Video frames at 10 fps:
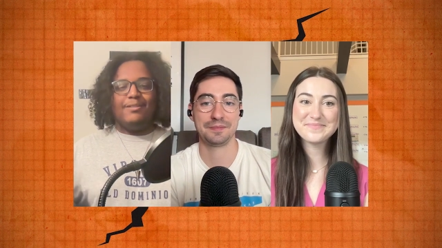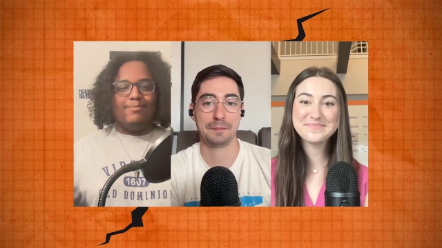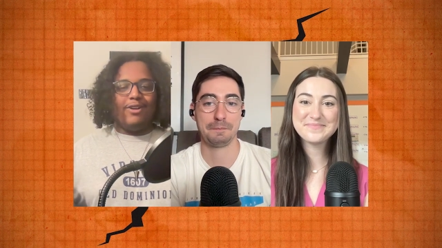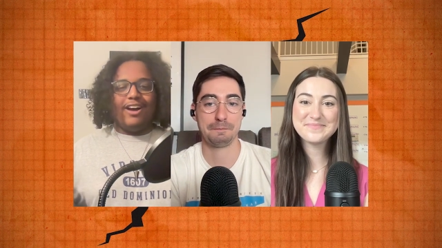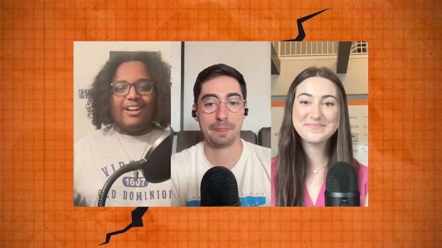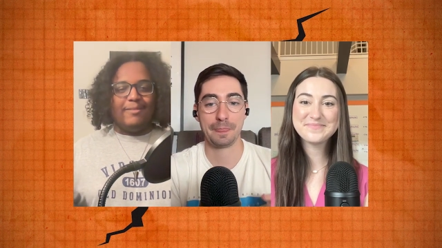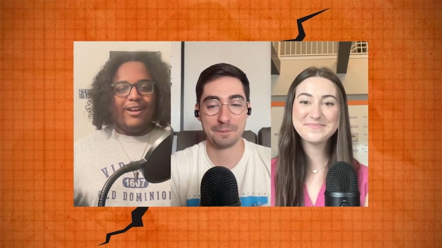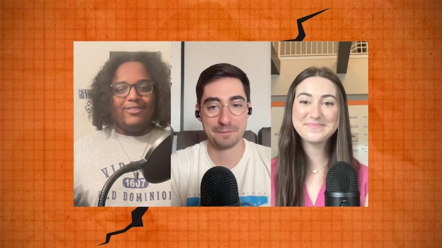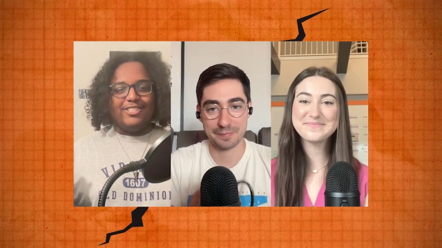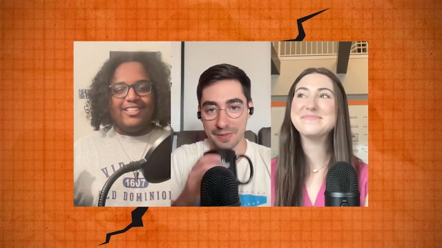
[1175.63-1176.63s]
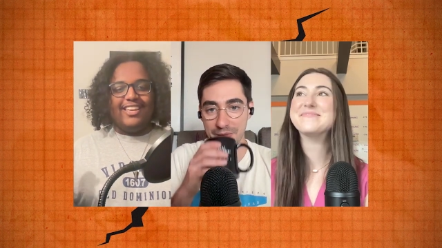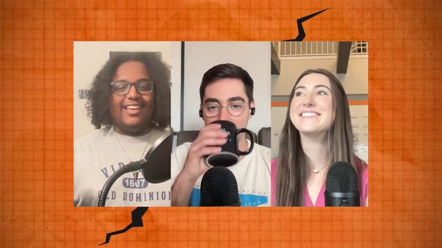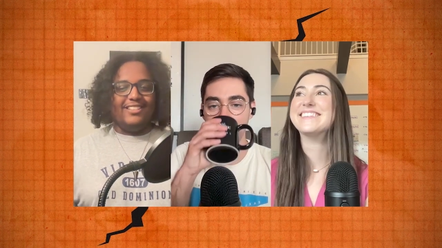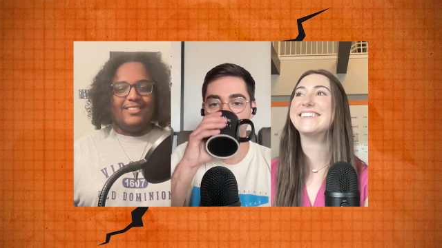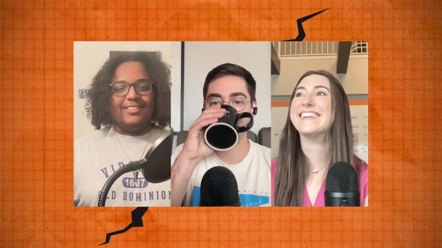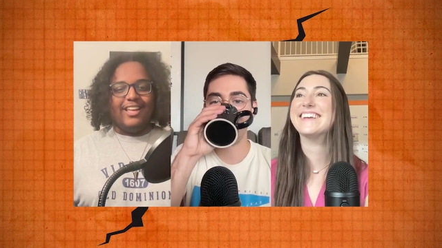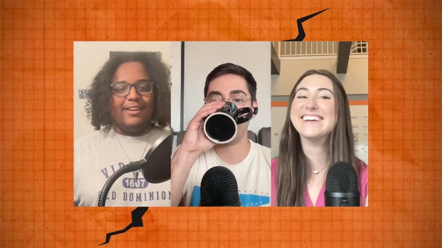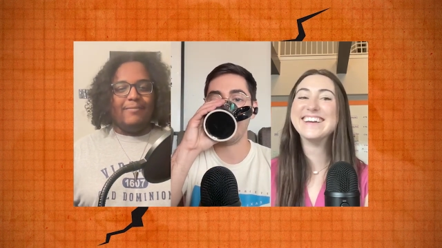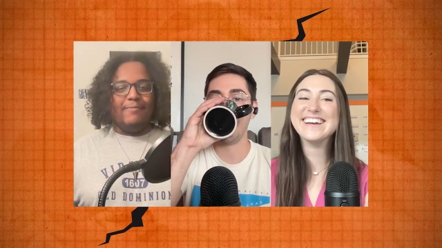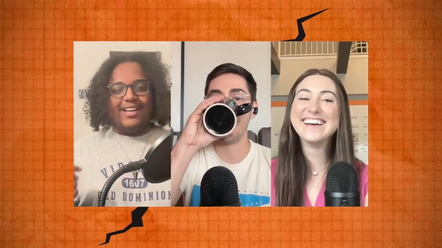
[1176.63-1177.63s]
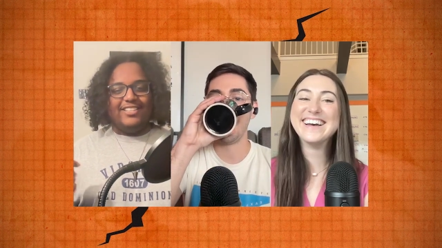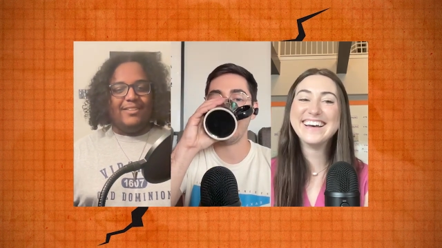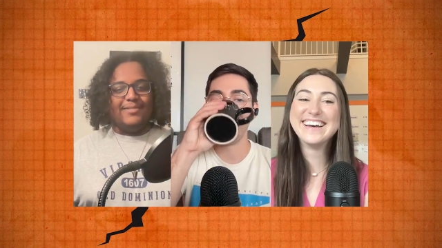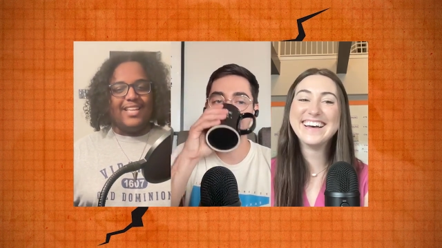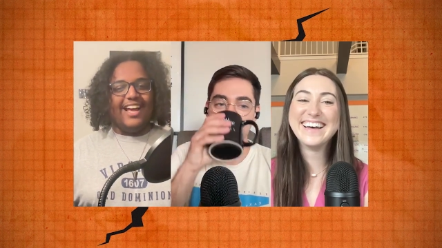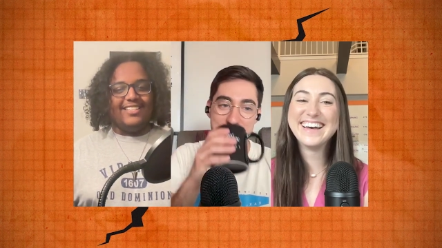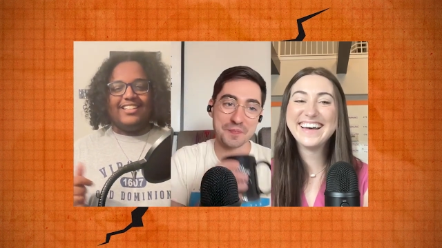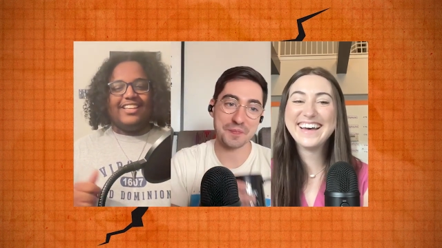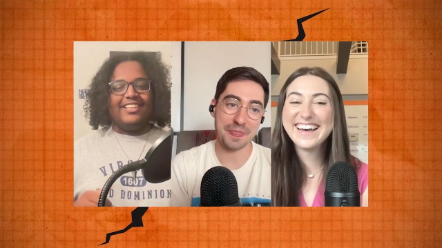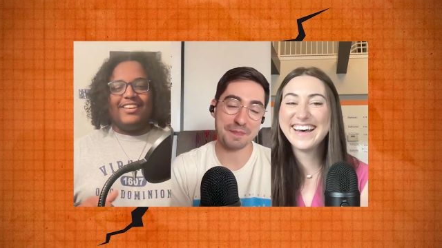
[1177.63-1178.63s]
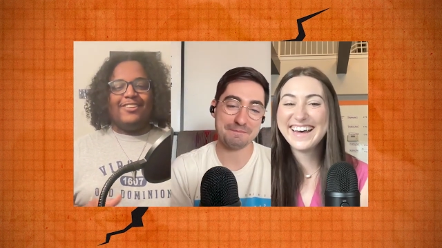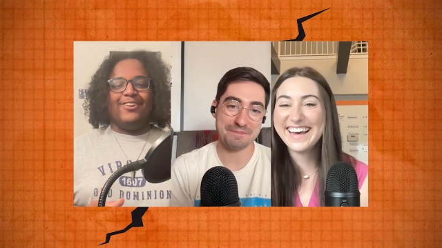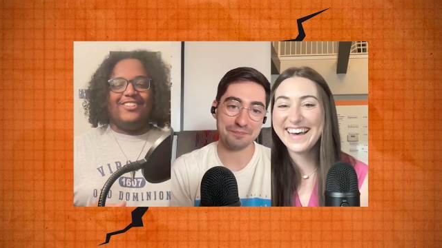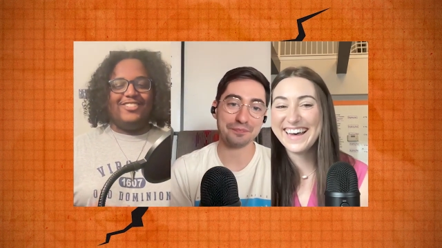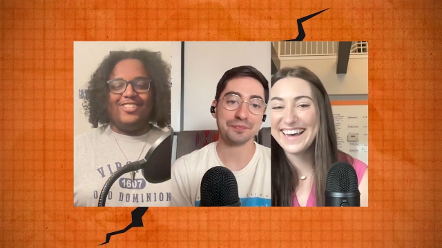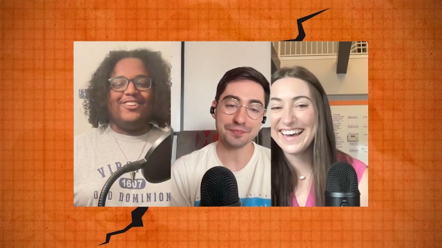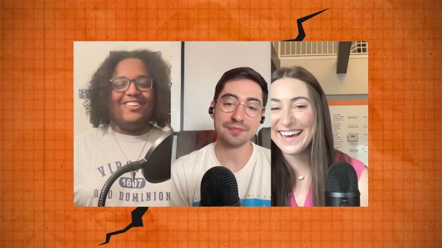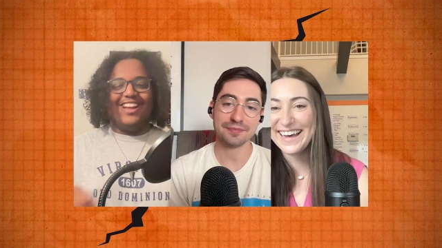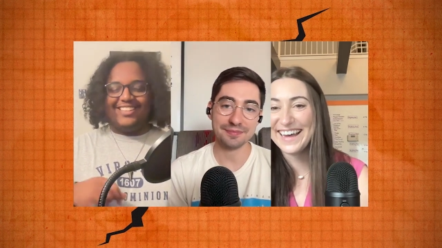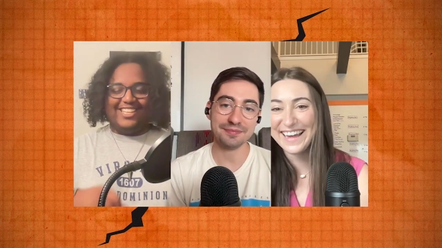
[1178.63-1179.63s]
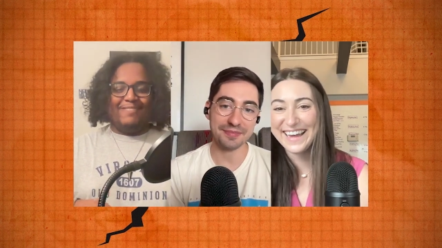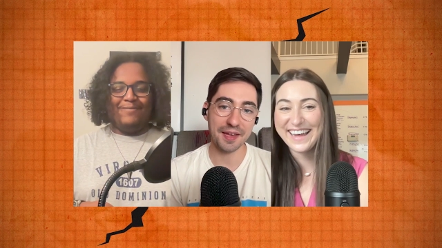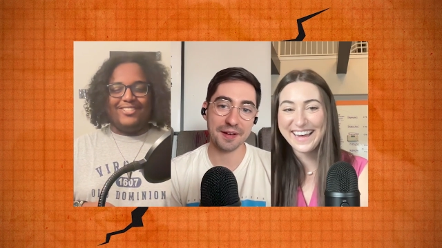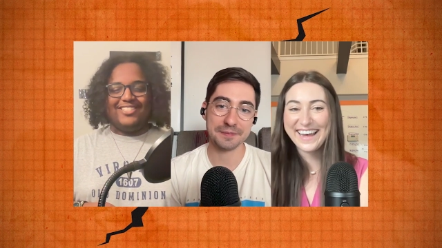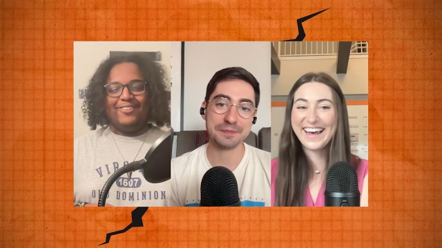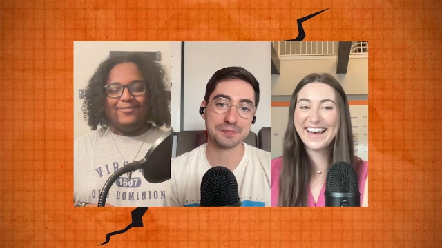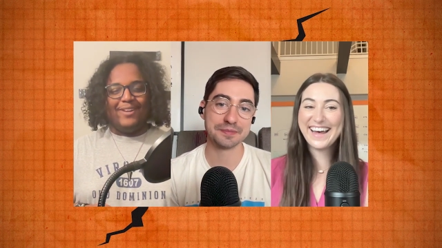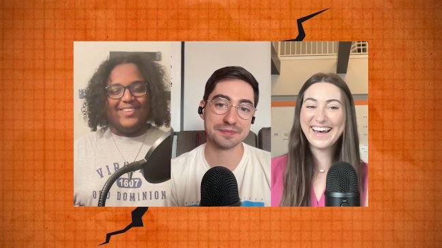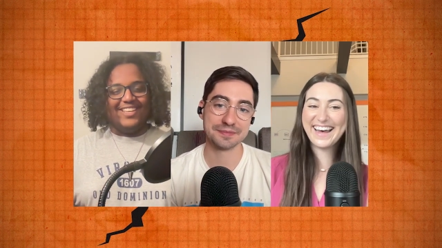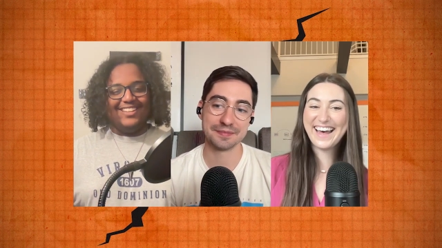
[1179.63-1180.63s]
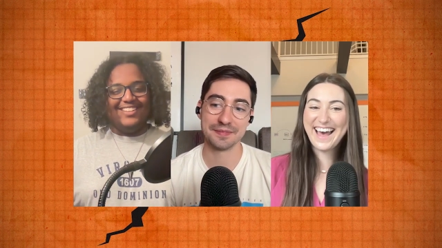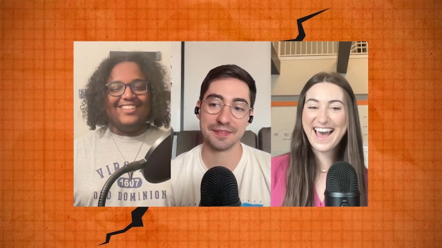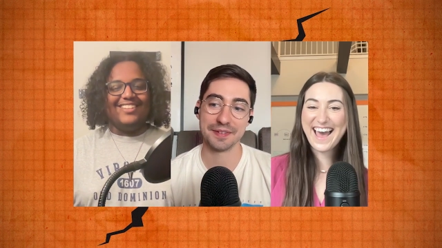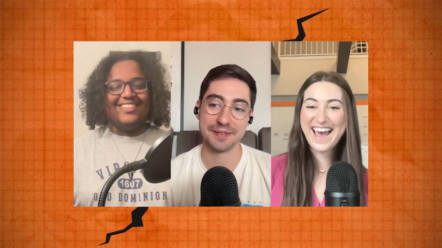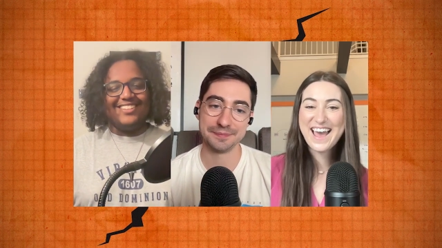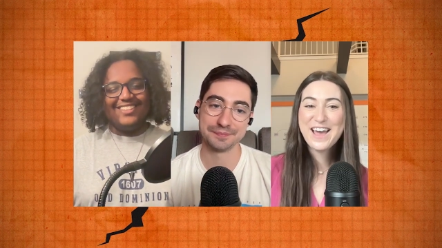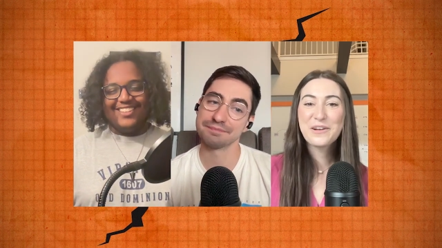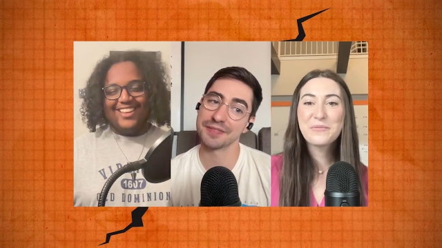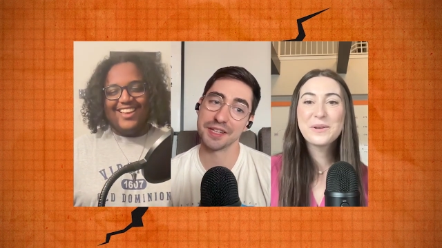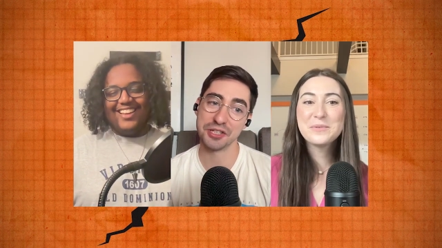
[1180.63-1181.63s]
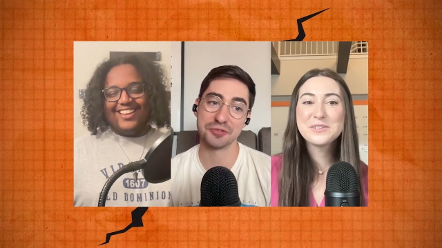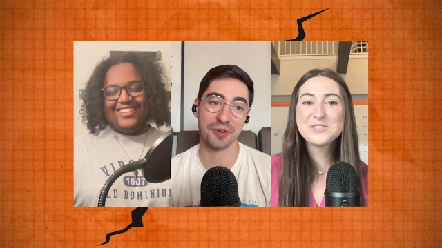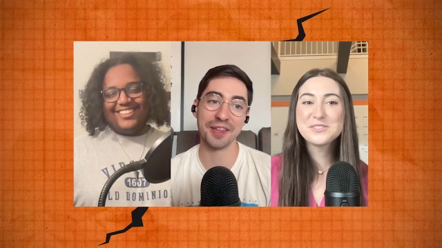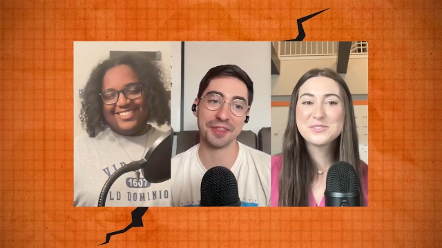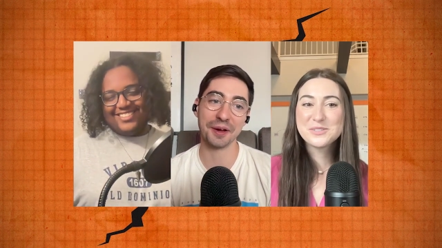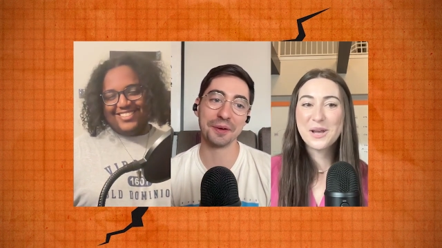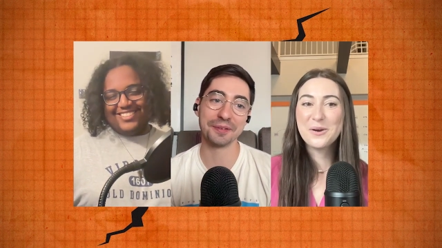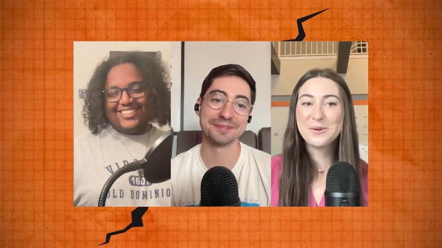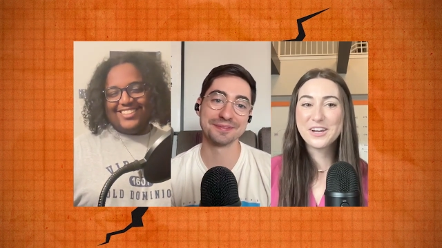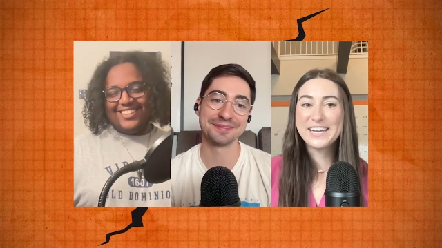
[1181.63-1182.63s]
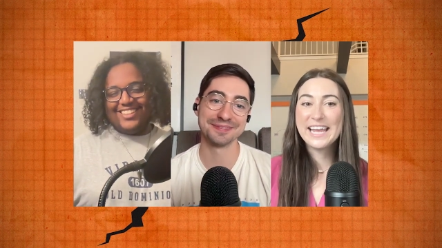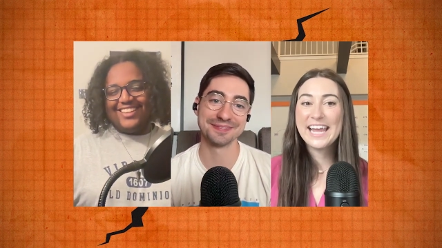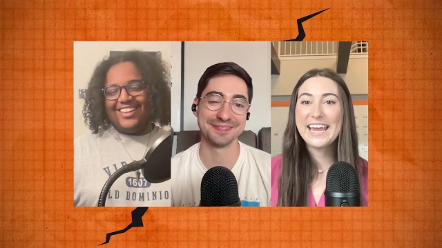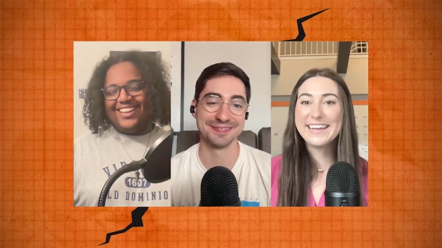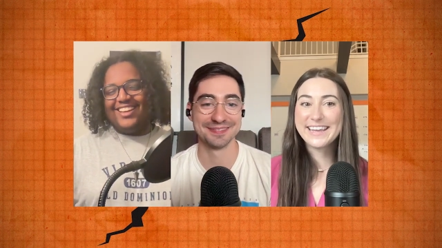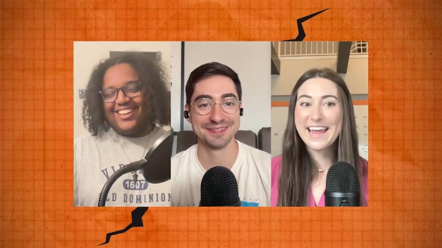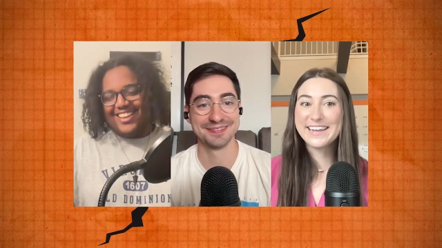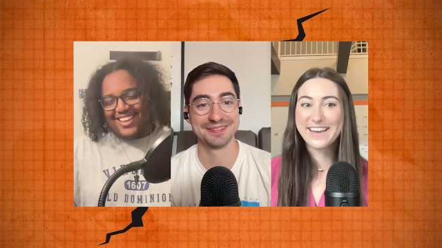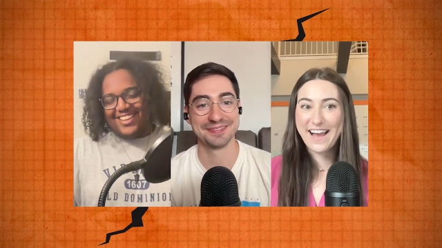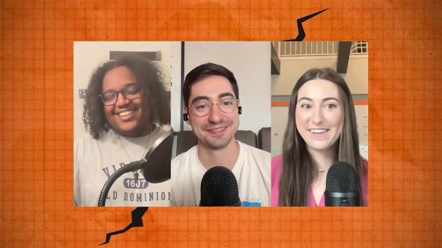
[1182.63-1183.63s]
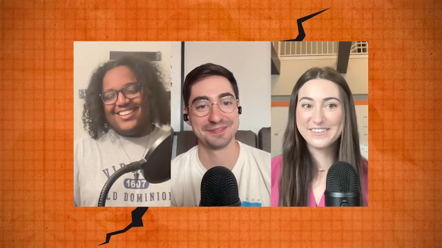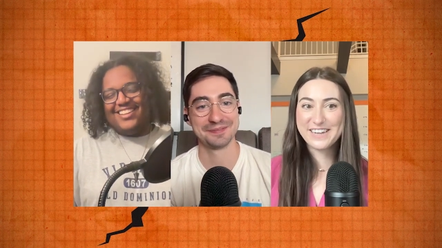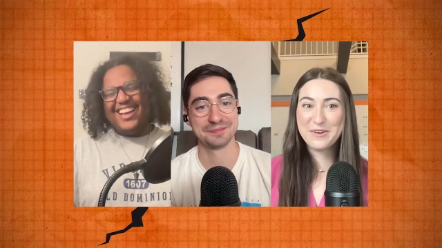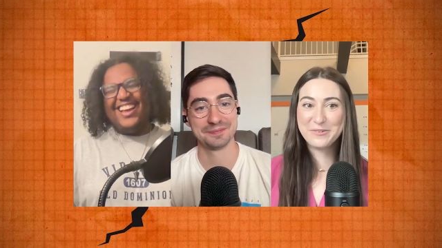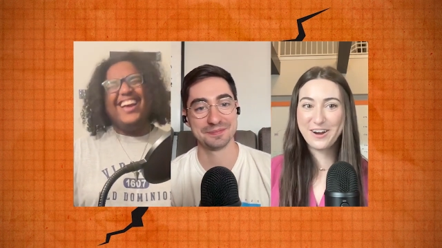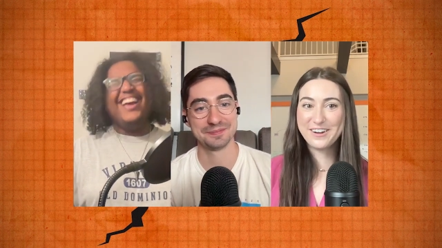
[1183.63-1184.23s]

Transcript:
Speaker 1: brought up how she kicked like my team's ass. Like it could she could not keep herself from it.
Speaker 2: We She's were right, just though. so good, and again, Kyle and I were